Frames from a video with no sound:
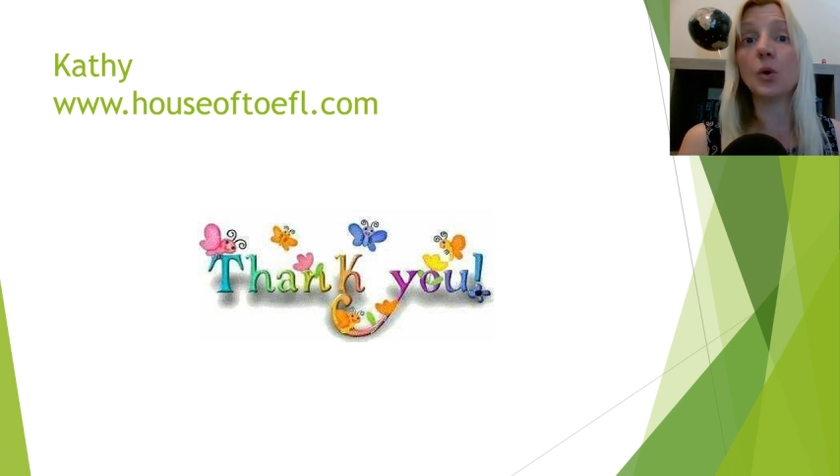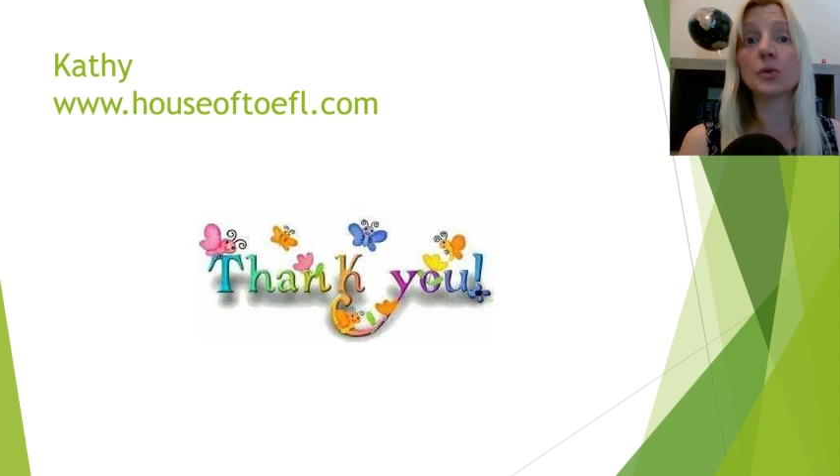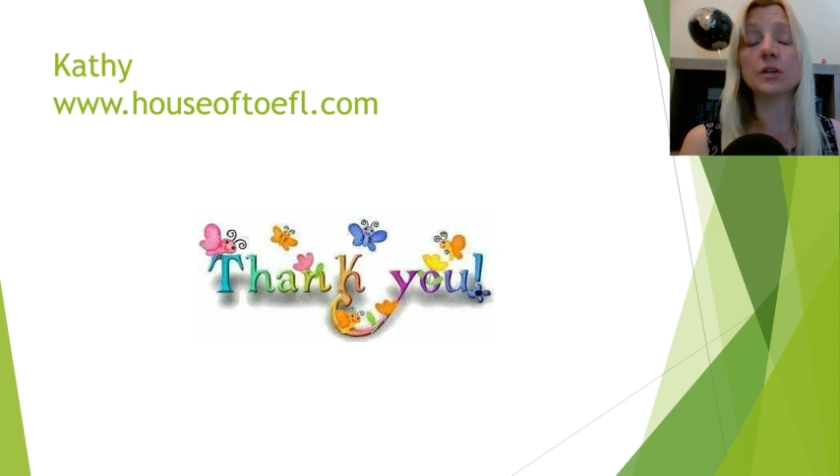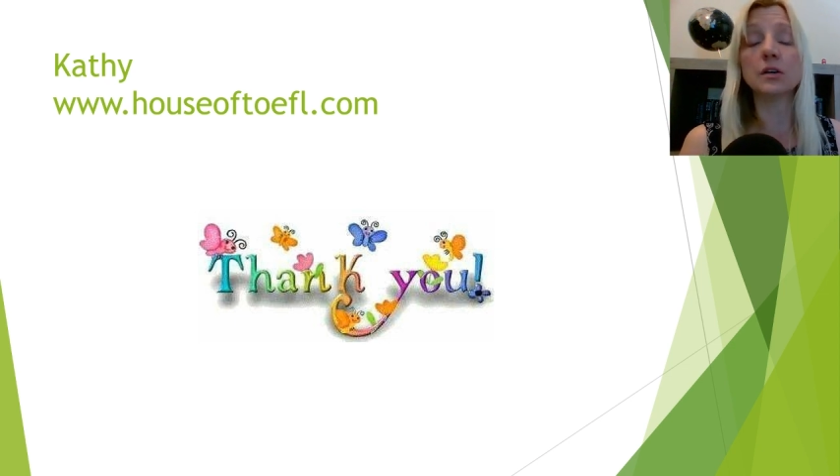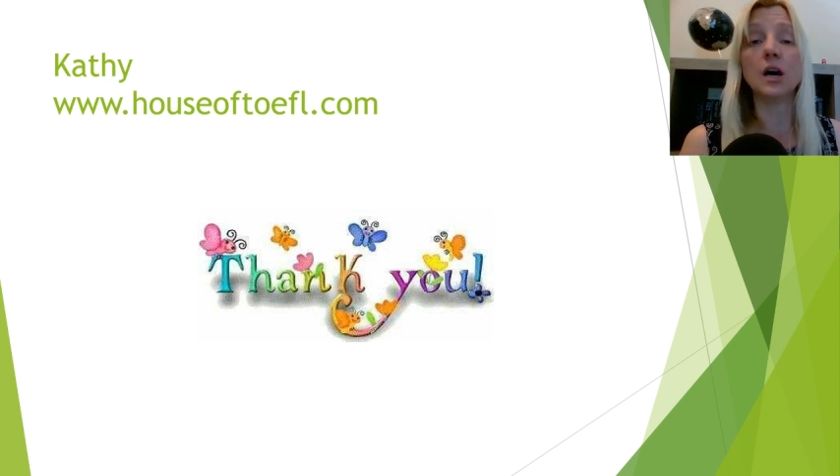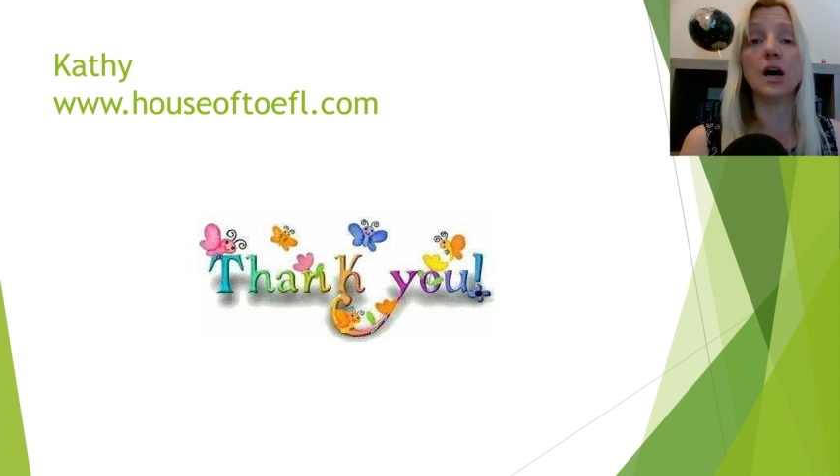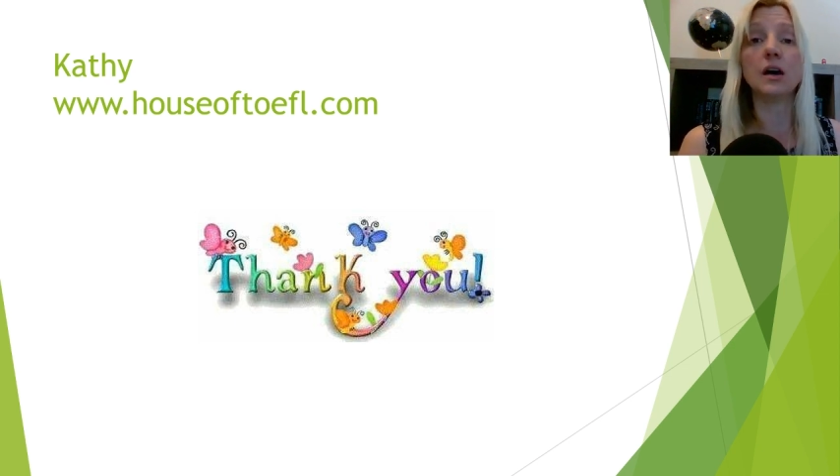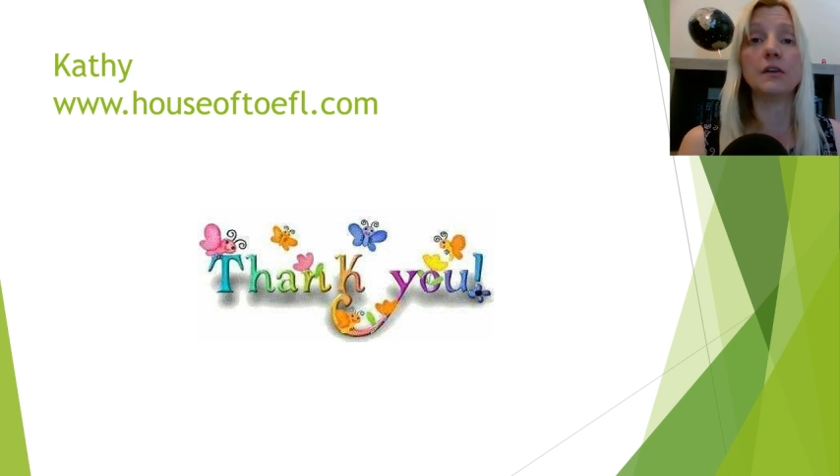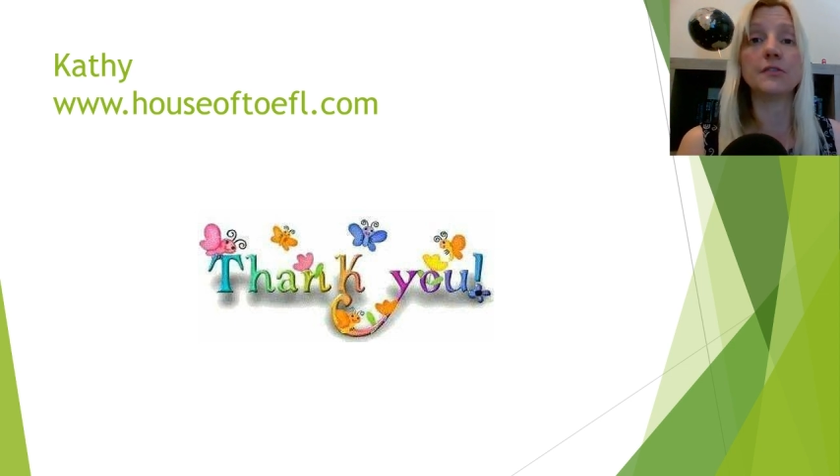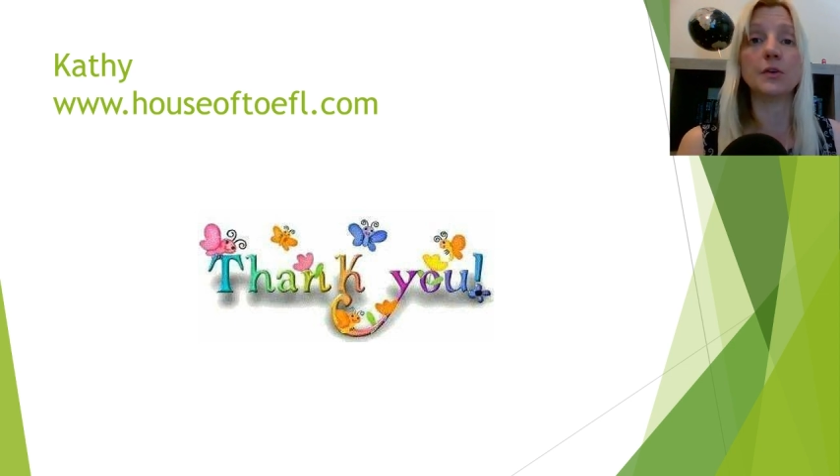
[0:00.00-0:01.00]
owner
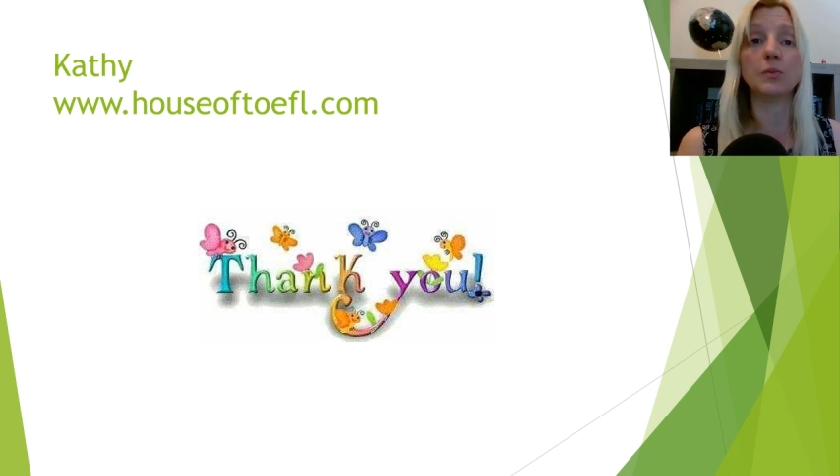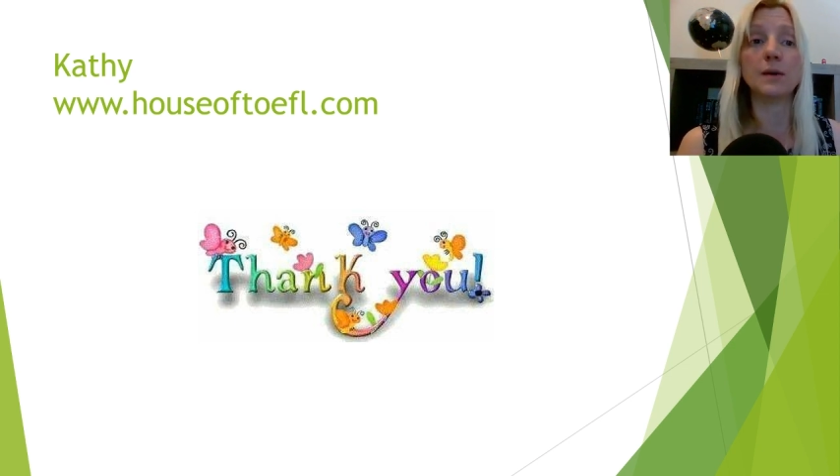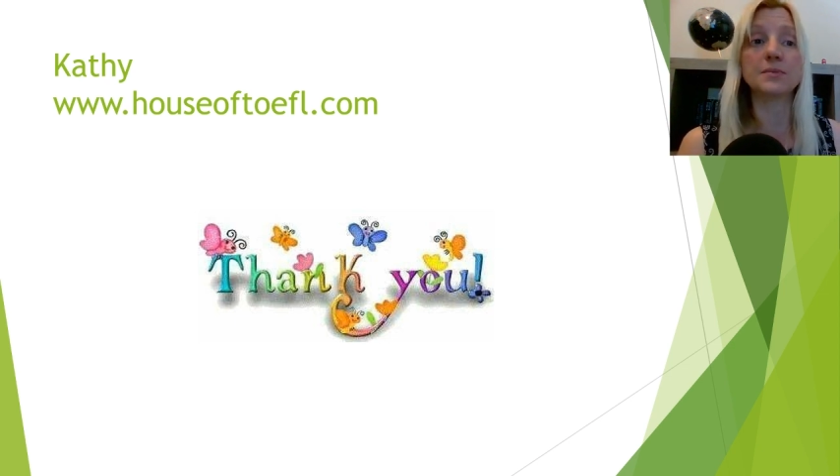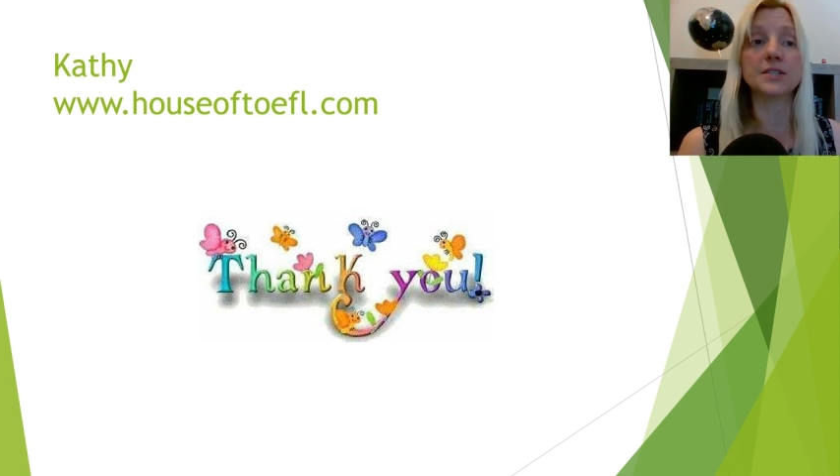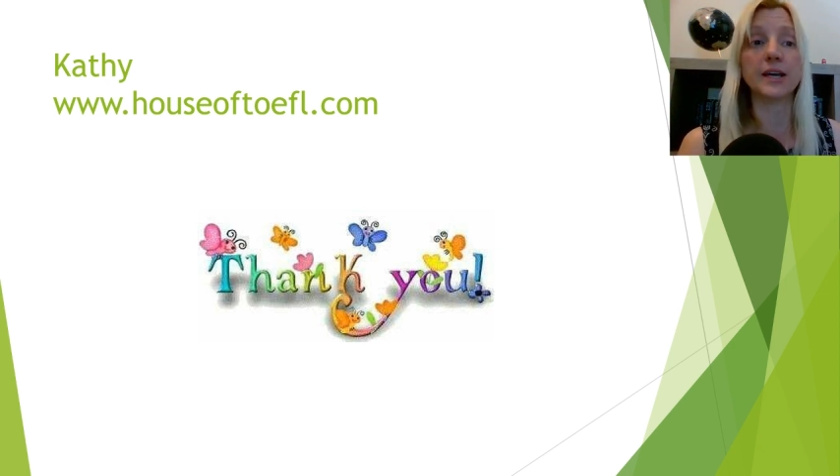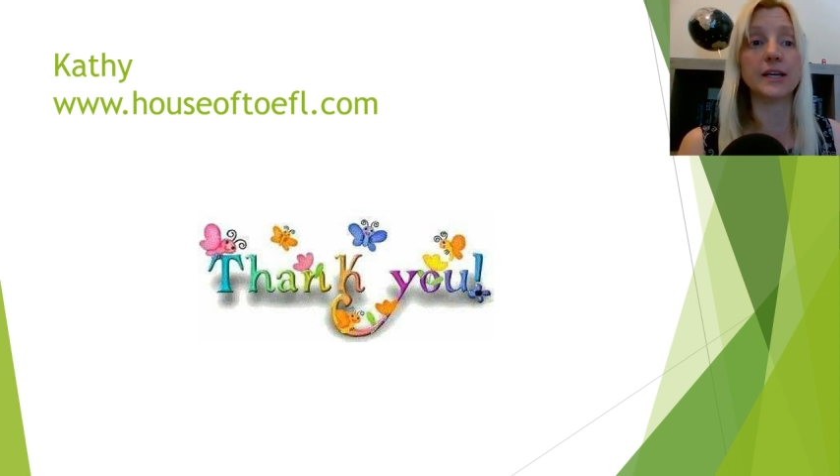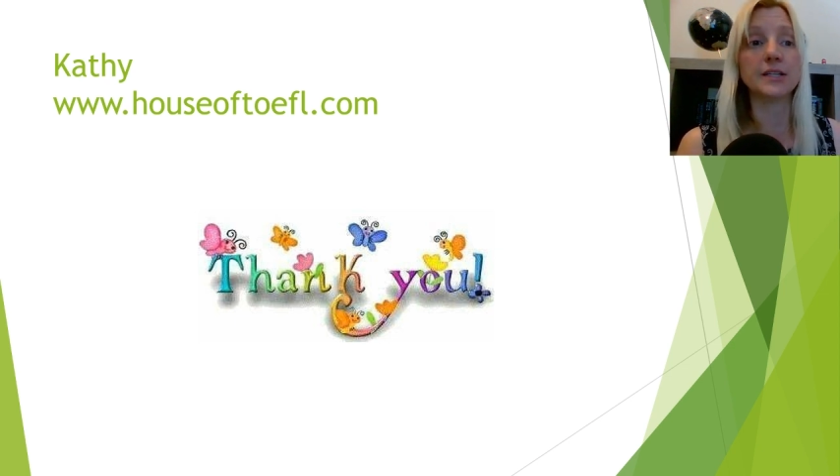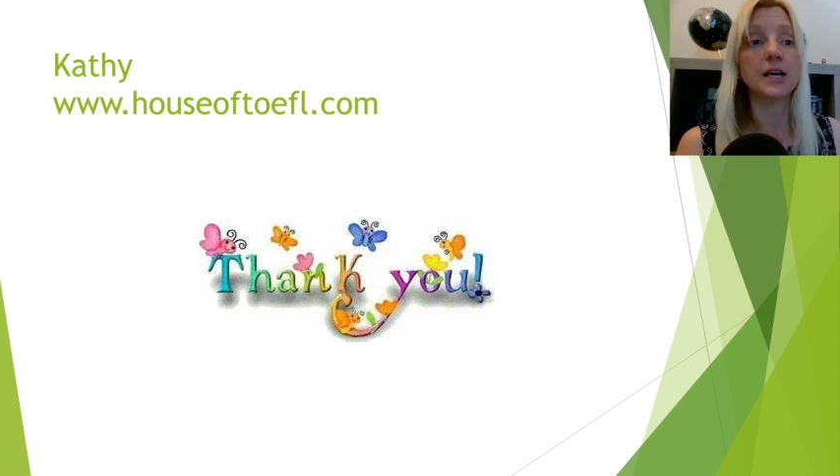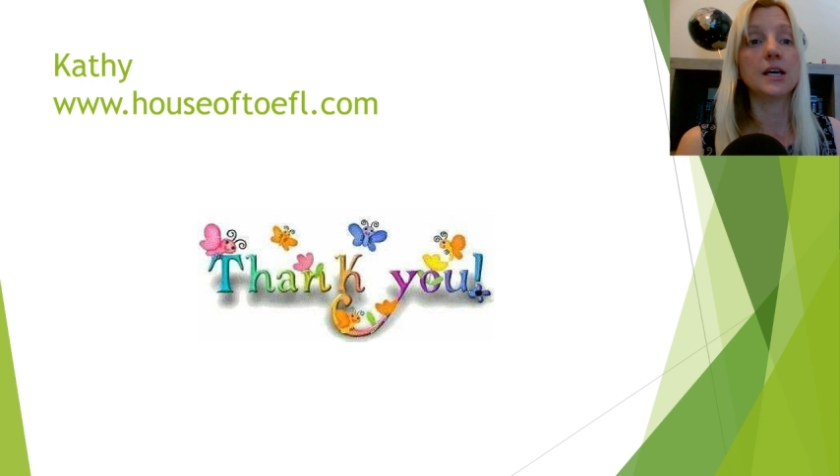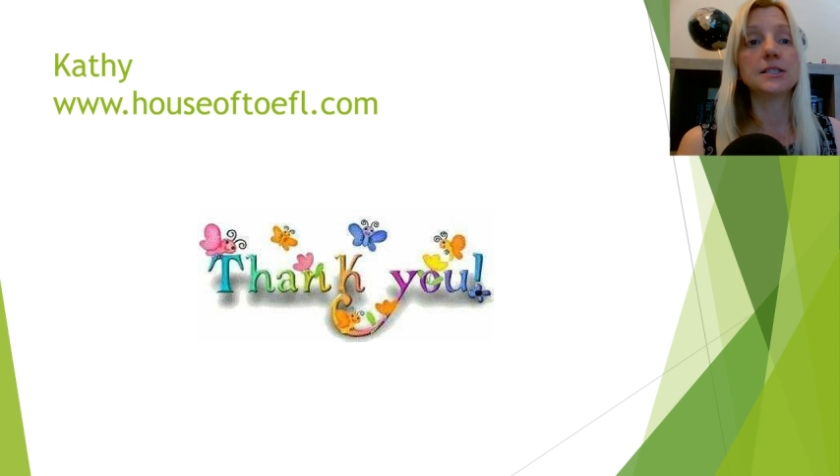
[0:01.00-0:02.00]
of the website